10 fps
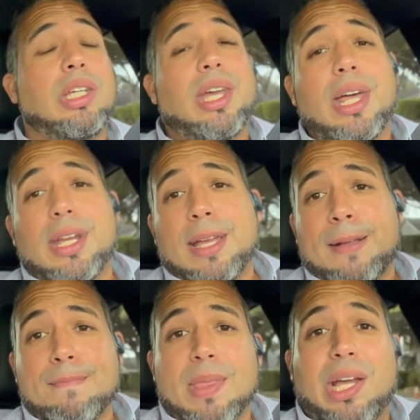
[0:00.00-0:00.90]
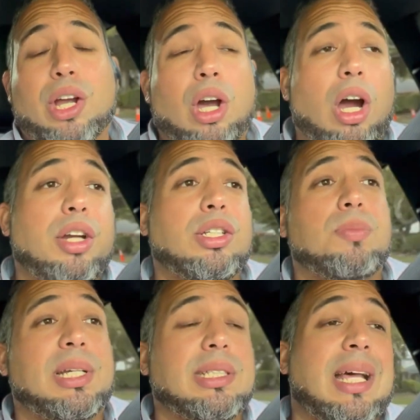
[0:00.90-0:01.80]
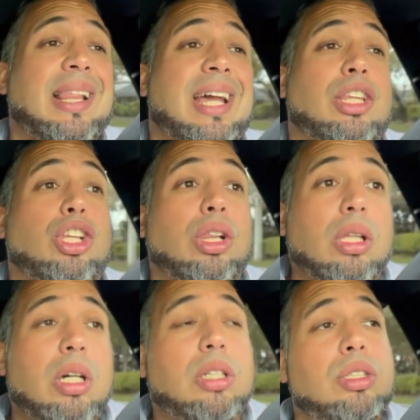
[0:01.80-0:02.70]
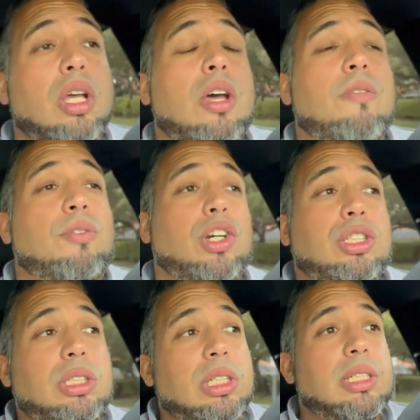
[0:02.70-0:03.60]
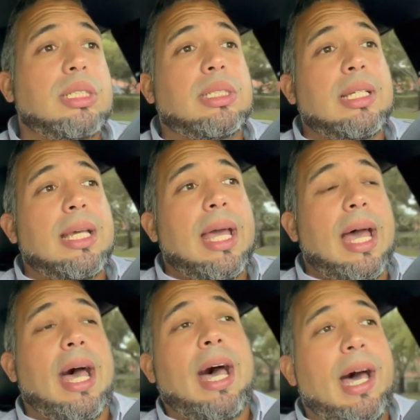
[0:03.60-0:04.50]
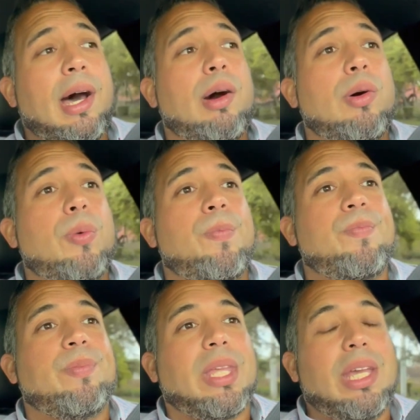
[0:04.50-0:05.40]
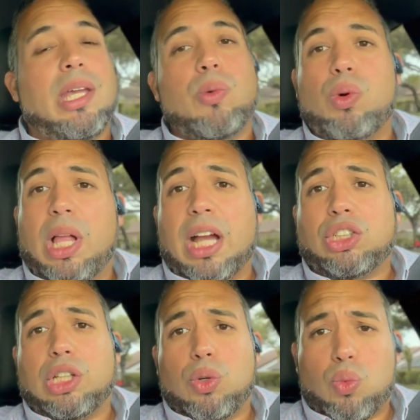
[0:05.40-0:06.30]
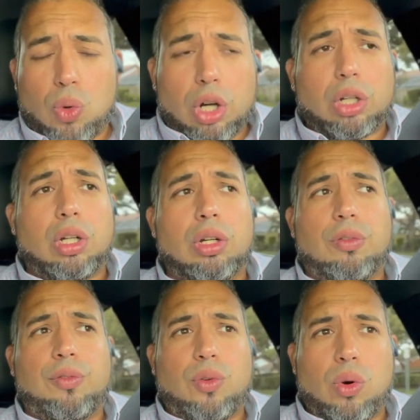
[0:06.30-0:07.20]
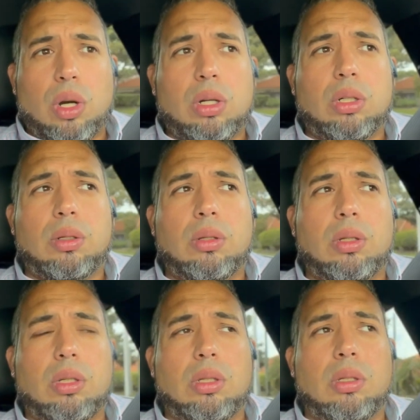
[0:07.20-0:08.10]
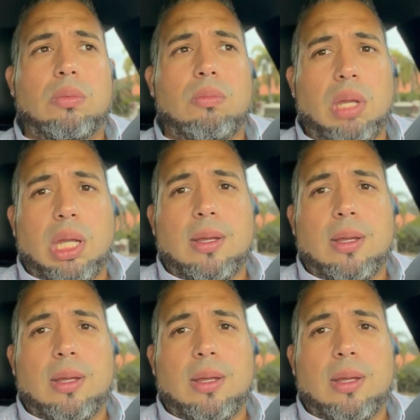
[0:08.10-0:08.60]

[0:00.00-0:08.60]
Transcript: getting a car just because I like the looks versus how it will actually work for me